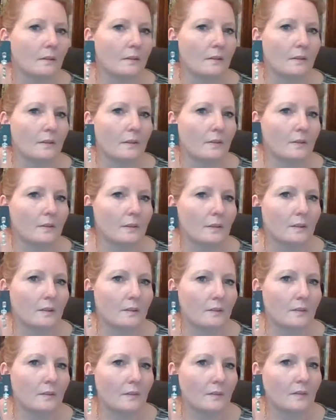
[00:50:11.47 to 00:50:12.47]
This
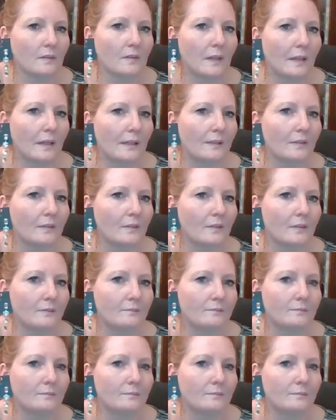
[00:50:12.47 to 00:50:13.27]
is the size.